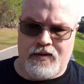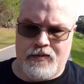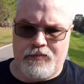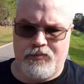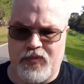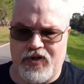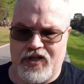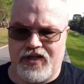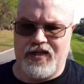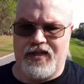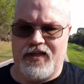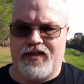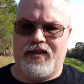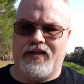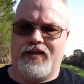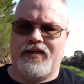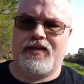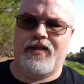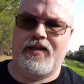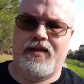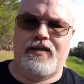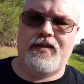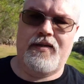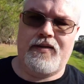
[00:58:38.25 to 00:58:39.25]
But
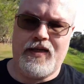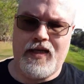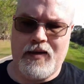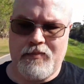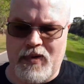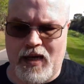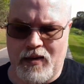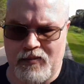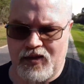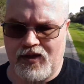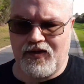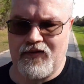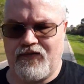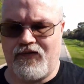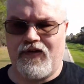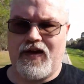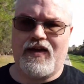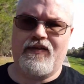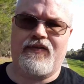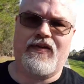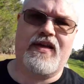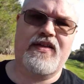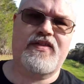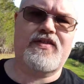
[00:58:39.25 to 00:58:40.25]
yeah, Babylon
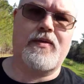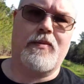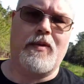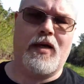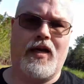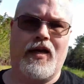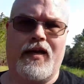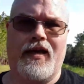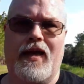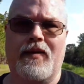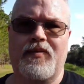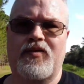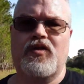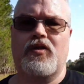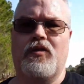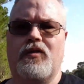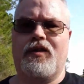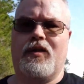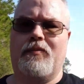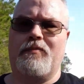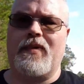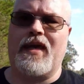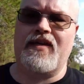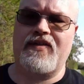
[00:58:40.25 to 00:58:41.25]
5 has some absolutely
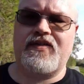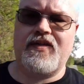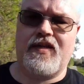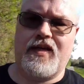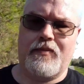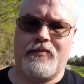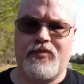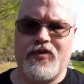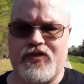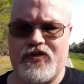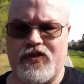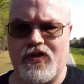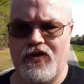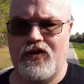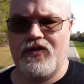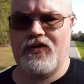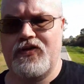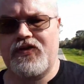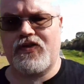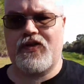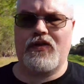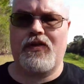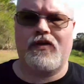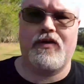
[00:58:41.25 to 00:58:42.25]
amazing episodes.